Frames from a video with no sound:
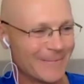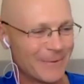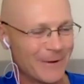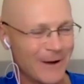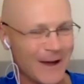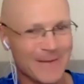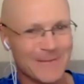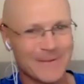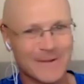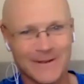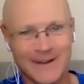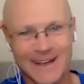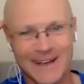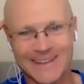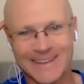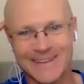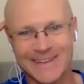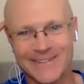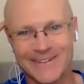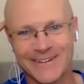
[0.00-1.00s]
prime
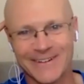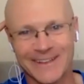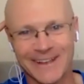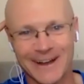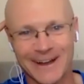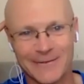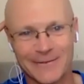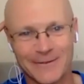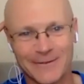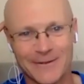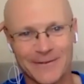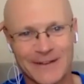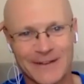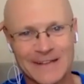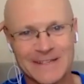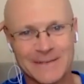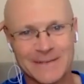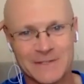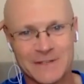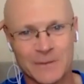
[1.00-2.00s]
directive early on for
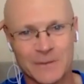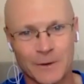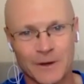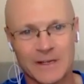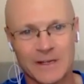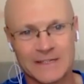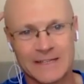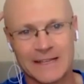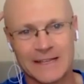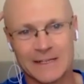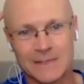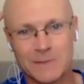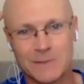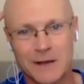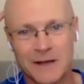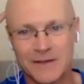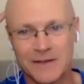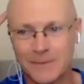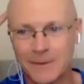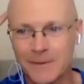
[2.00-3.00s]
investing was to work as little as
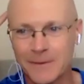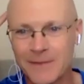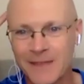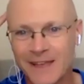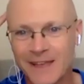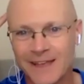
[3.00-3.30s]
possible.